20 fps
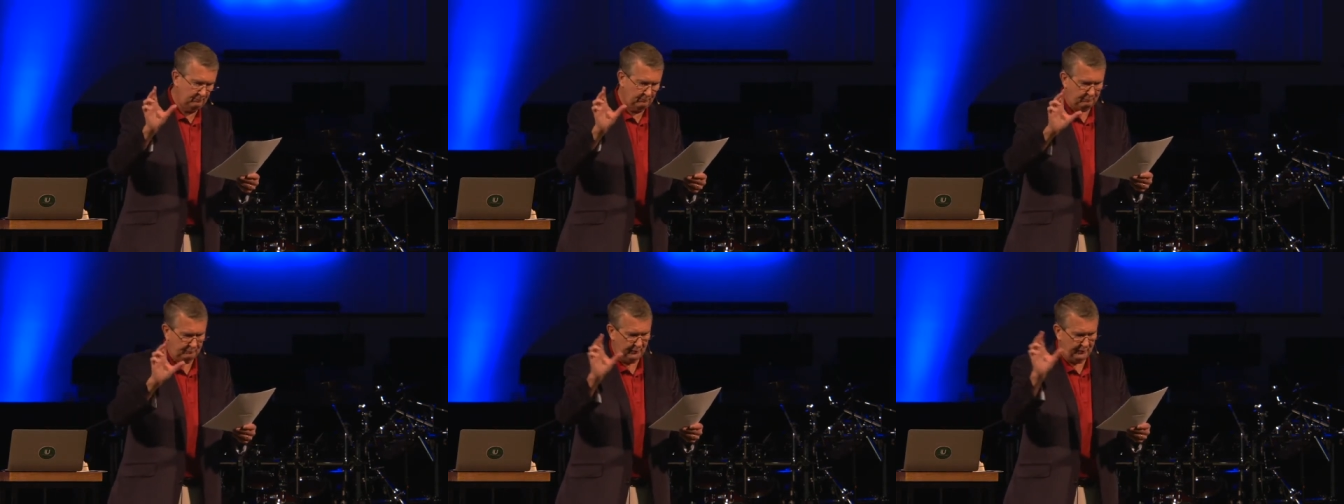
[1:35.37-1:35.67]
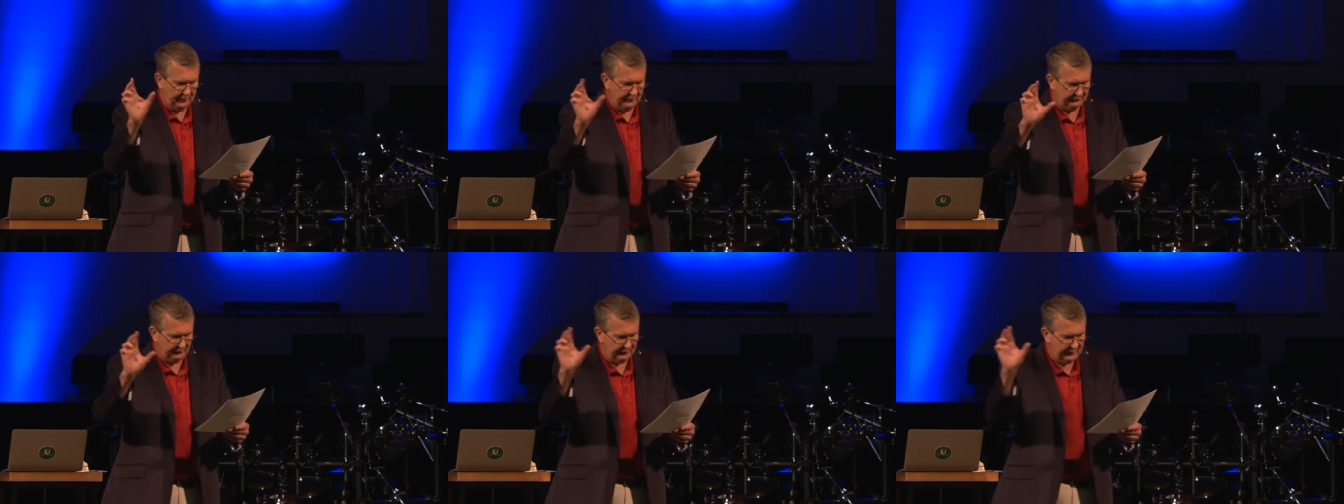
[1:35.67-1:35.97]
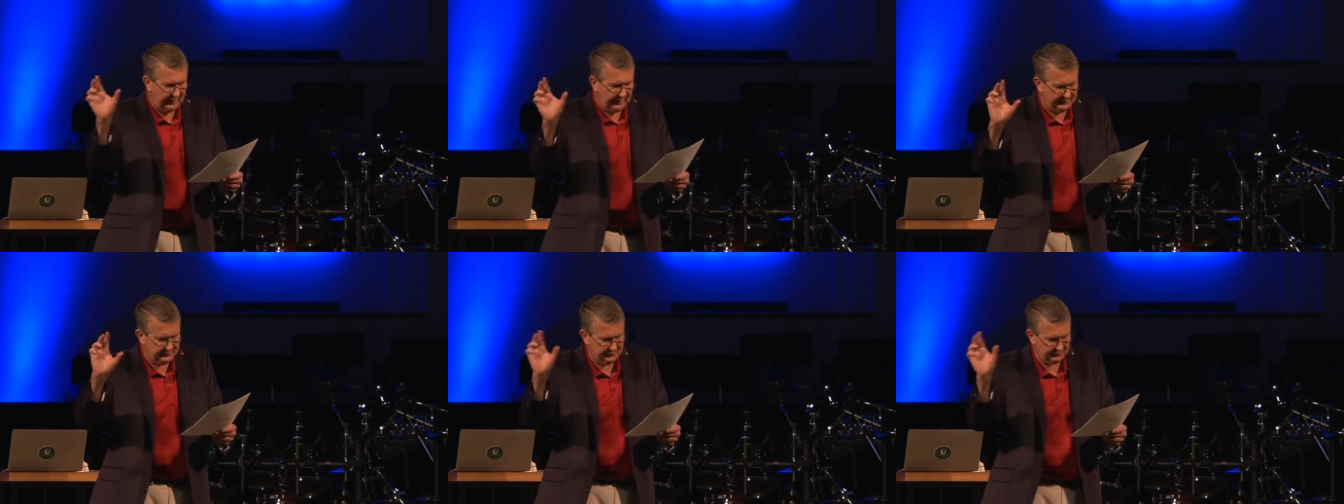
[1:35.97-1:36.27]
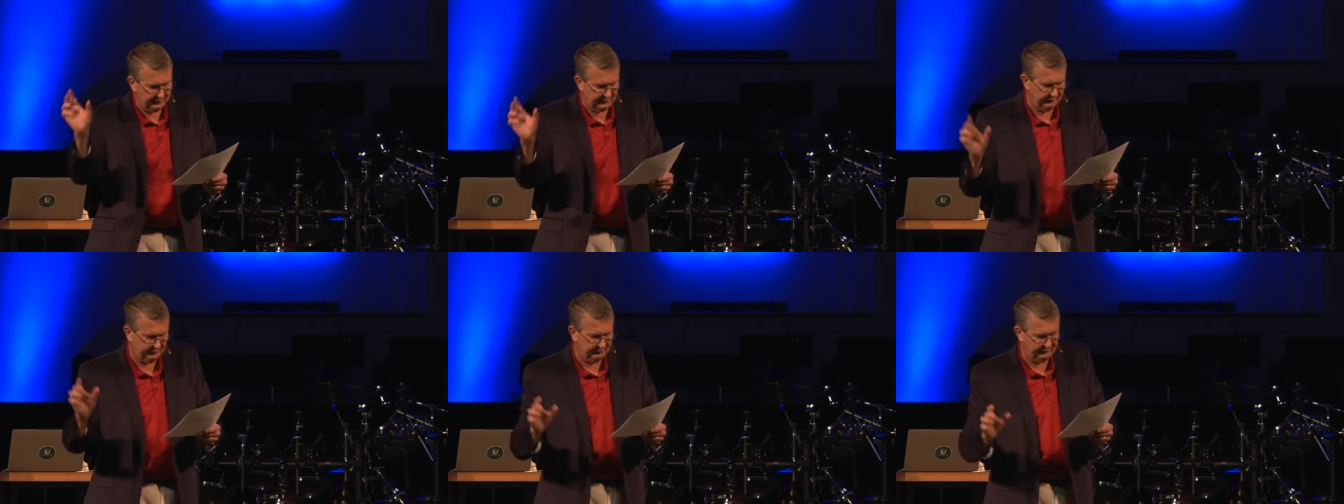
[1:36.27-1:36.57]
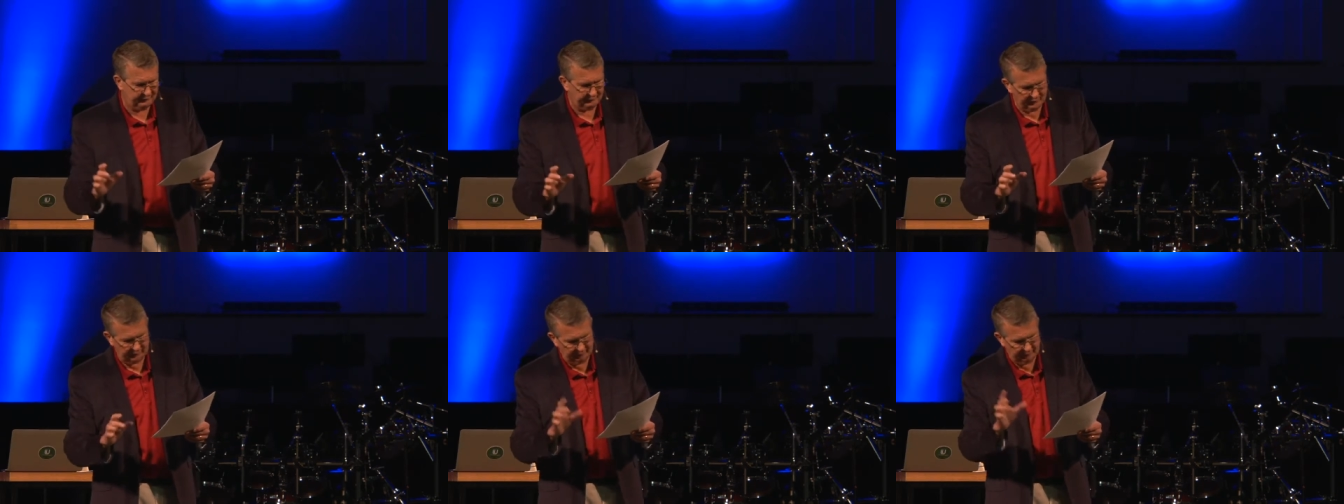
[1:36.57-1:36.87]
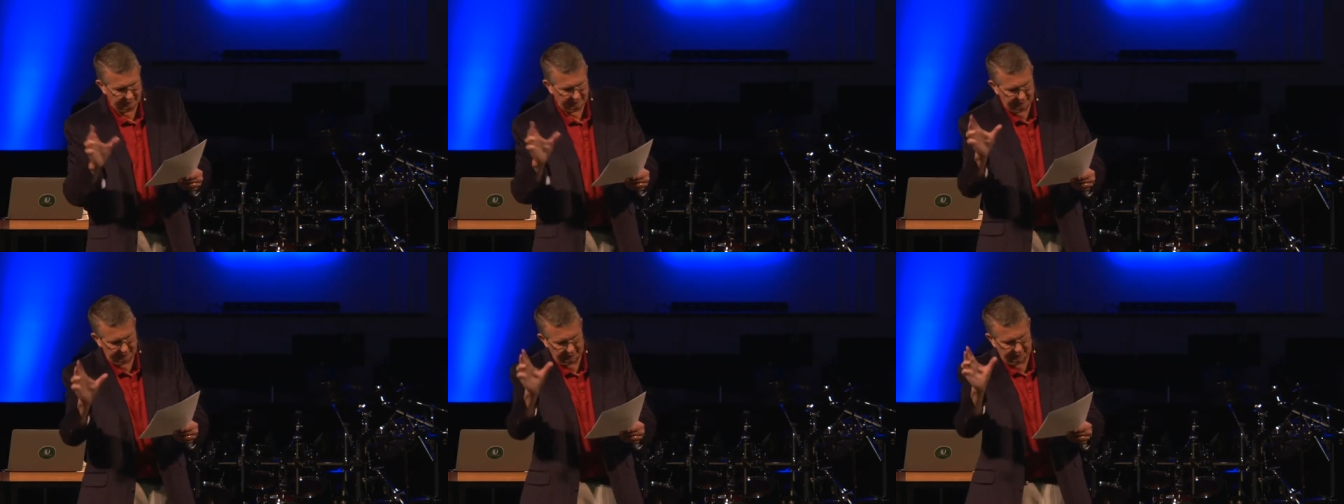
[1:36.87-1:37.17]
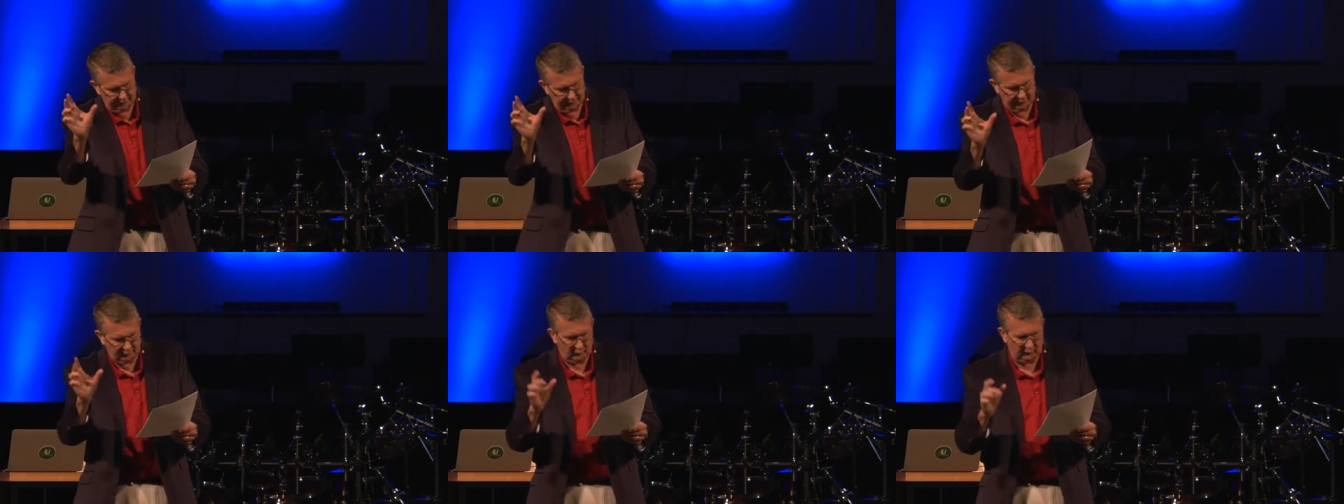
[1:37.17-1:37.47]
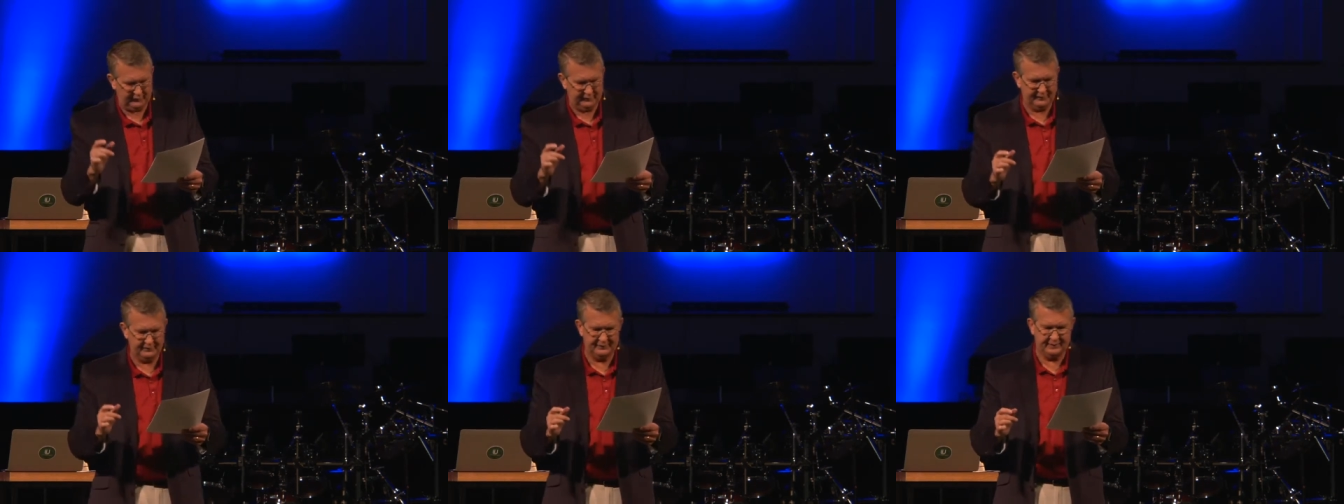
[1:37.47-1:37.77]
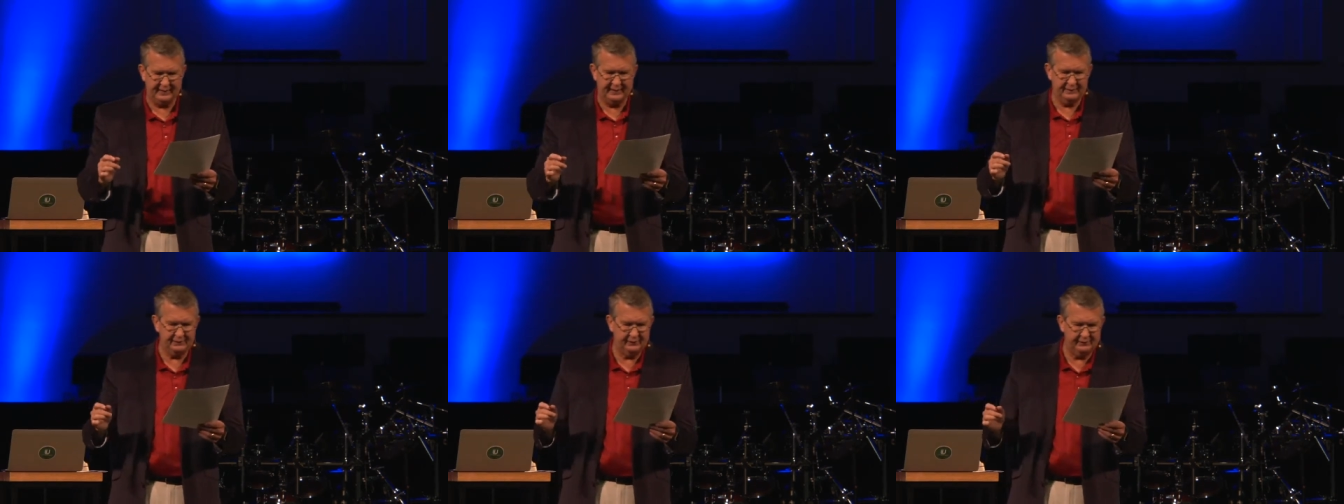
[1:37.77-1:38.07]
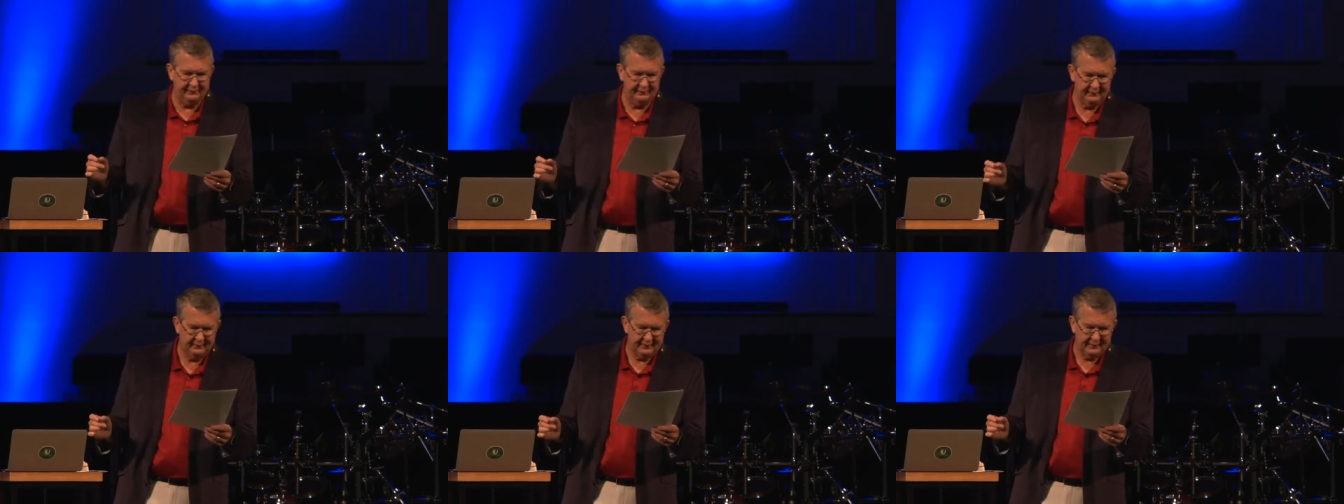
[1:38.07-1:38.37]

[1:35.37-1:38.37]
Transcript: pronunciation of, of uh, an organization.